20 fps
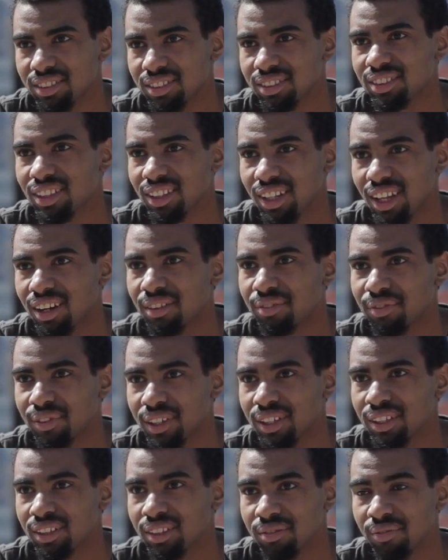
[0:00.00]
it's a lot of
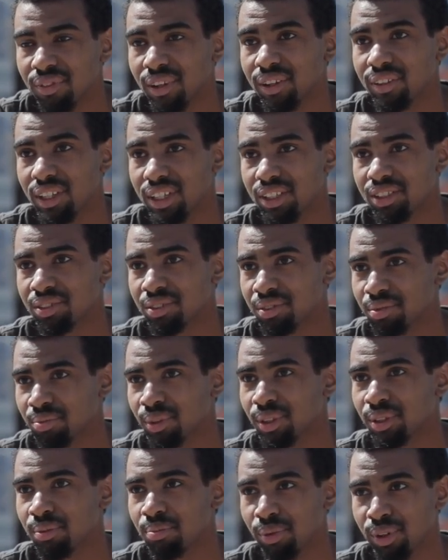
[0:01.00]
fun. And Foundations
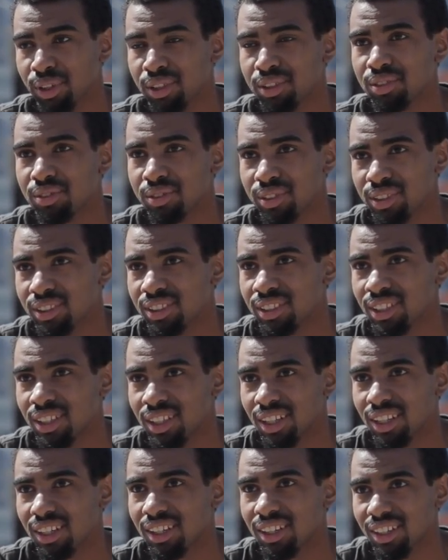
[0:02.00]
really brings you into
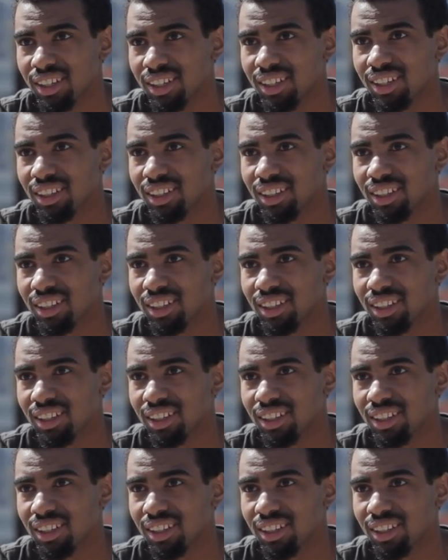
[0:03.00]
that.